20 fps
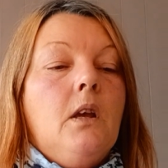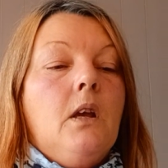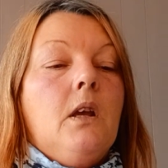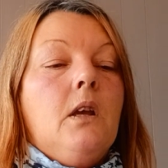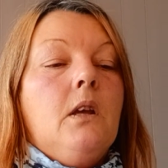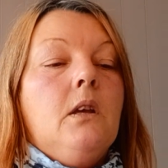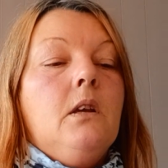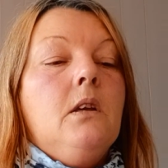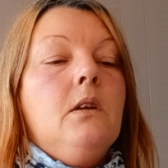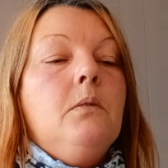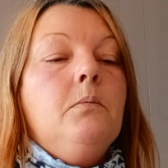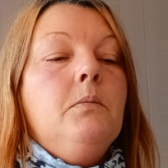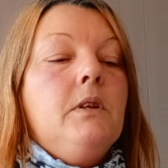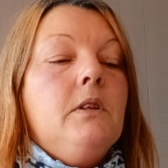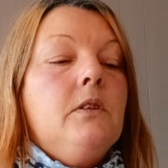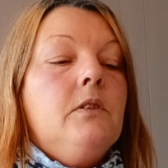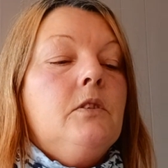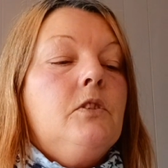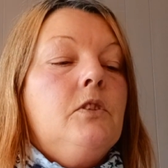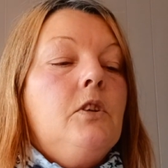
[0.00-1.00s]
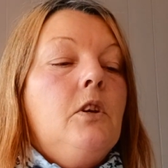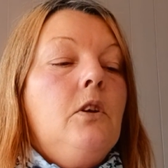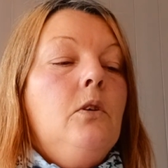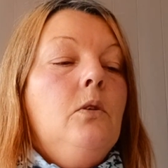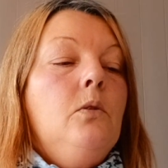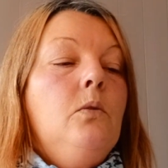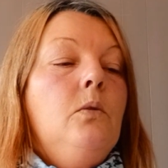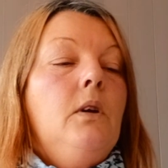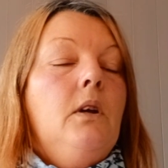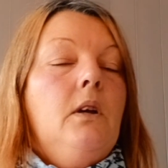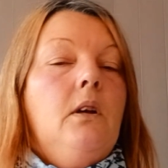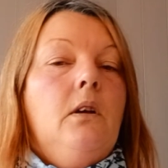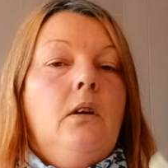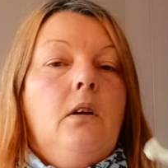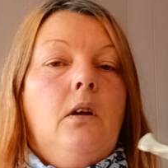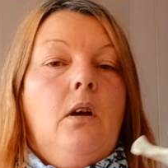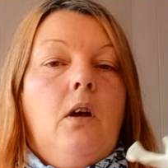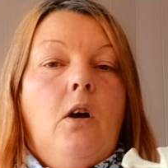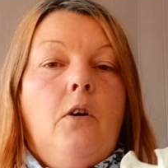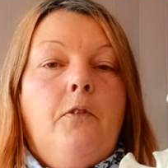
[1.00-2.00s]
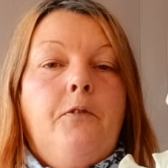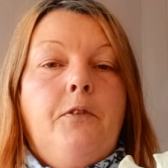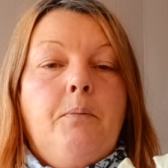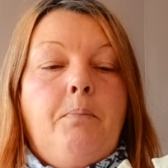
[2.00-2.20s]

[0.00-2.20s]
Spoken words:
So off the